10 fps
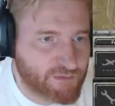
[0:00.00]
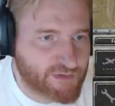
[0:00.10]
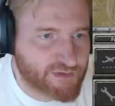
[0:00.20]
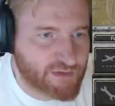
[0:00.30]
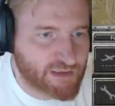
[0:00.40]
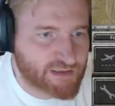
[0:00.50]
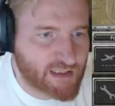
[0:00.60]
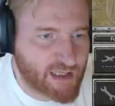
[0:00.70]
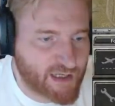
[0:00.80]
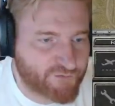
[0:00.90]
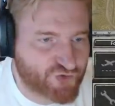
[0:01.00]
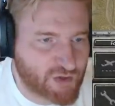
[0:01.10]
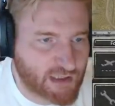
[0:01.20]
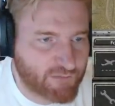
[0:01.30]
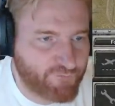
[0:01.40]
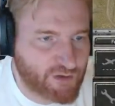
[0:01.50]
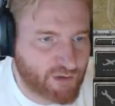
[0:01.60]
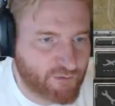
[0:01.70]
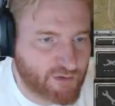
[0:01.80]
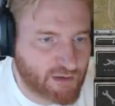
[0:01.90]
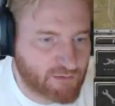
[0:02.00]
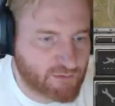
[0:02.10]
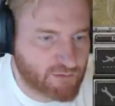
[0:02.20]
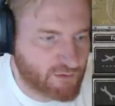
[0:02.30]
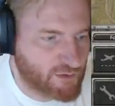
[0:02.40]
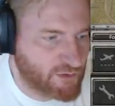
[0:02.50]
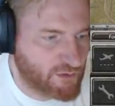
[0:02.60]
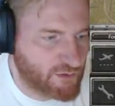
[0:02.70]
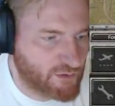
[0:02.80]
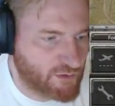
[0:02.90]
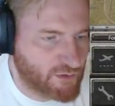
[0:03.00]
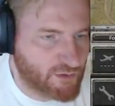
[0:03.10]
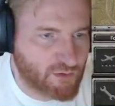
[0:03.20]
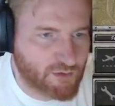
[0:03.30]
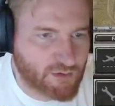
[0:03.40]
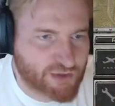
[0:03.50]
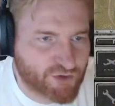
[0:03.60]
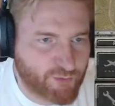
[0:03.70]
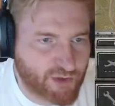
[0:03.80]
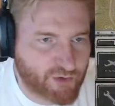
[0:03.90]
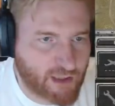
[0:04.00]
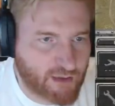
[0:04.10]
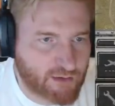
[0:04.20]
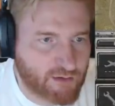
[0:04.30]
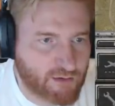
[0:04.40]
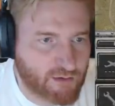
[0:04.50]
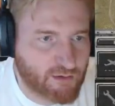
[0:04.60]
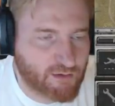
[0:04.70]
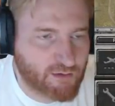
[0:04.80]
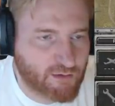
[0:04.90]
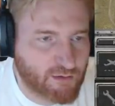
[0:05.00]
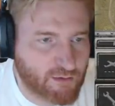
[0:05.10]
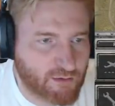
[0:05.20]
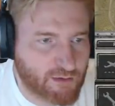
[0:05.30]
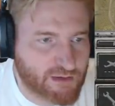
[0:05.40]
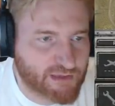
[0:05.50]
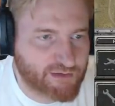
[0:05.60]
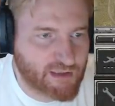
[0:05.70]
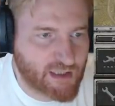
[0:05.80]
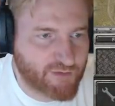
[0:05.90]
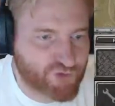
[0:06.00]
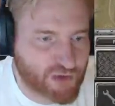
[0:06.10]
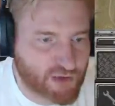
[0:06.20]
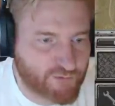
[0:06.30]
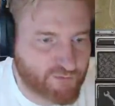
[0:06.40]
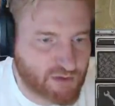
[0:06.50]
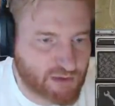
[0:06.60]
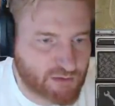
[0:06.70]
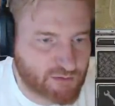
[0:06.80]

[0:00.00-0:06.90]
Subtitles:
That's a half track if we go there. That should be okay. Let's get the half track up there.